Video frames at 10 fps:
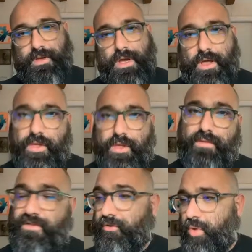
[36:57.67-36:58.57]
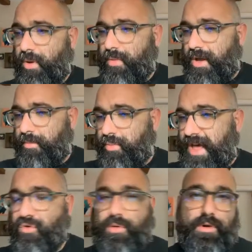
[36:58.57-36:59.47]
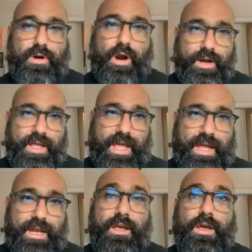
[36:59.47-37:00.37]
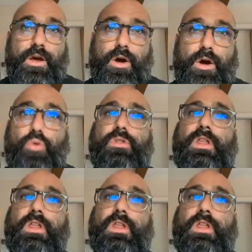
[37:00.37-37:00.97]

the first one but platformer arcade only